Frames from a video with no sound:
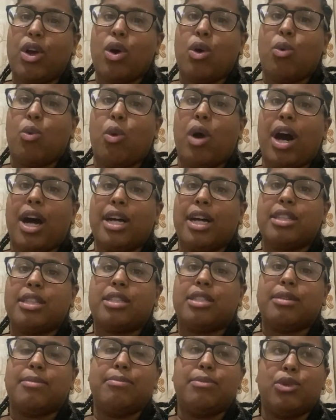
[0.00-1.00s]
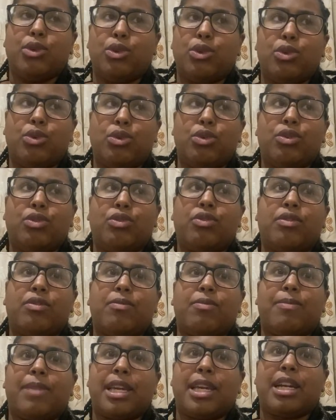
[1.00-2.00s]
want to move
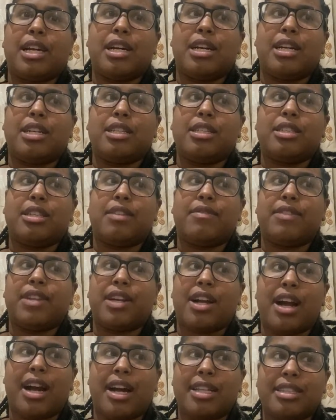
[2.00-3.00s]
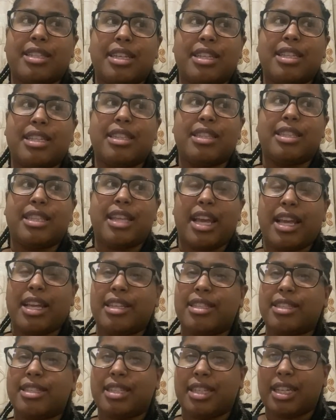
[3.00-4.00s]
because of the content that they
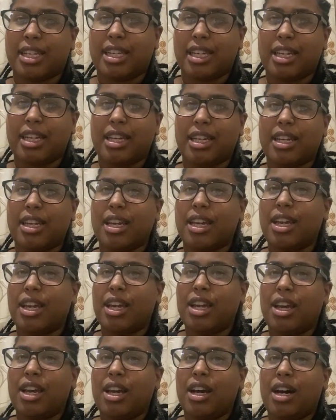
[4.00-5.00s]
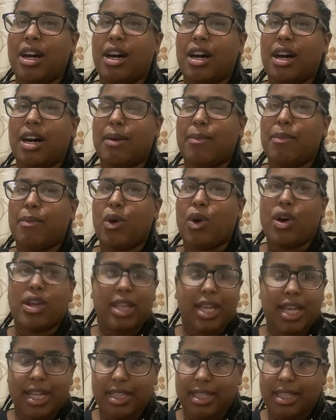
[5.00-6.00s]
see on
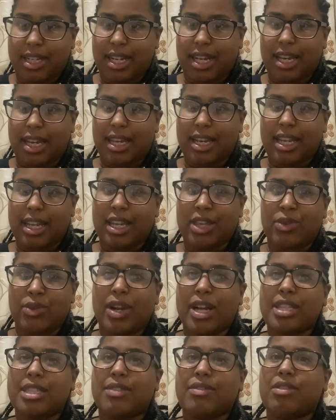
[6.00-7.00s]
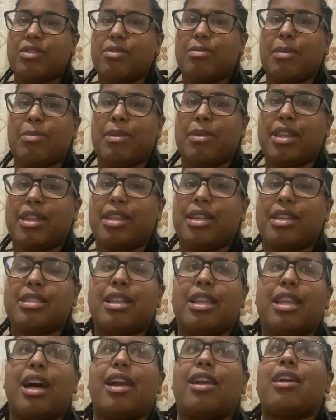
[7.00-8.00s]
the internet. And you guys have to remember that there's a
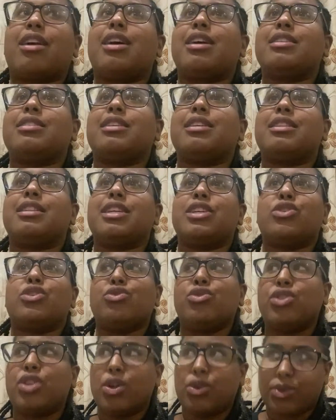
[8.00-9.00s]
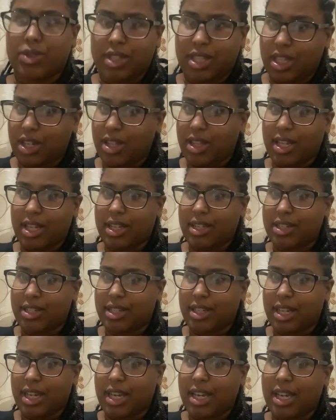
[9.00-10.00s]
lot of content that you don't see on the
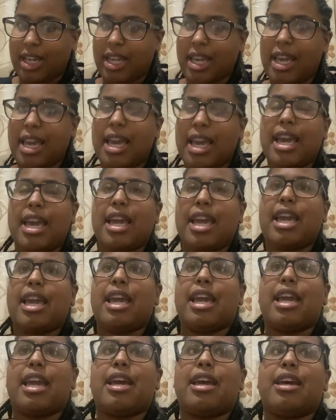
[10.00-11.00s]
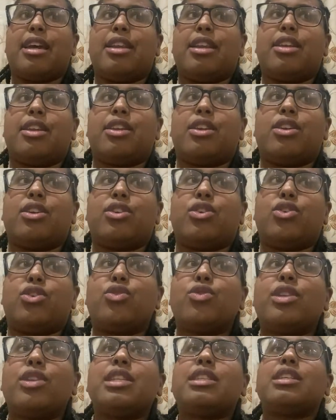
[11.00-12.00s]
internet. And
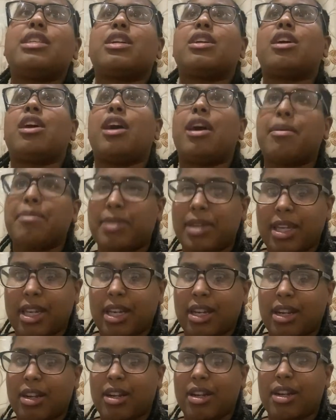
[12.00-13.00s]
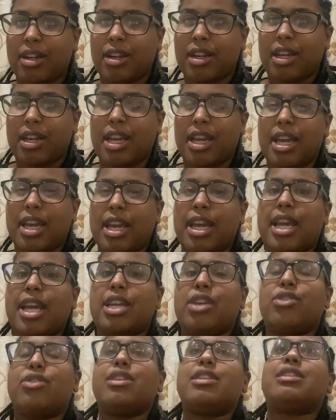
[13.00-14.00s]
you need to come here
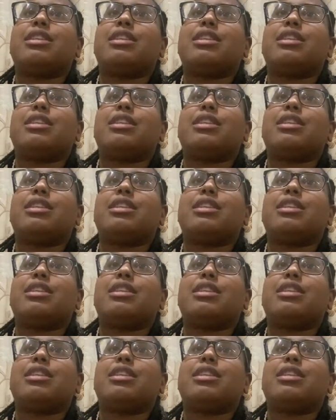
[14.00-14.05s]
and you need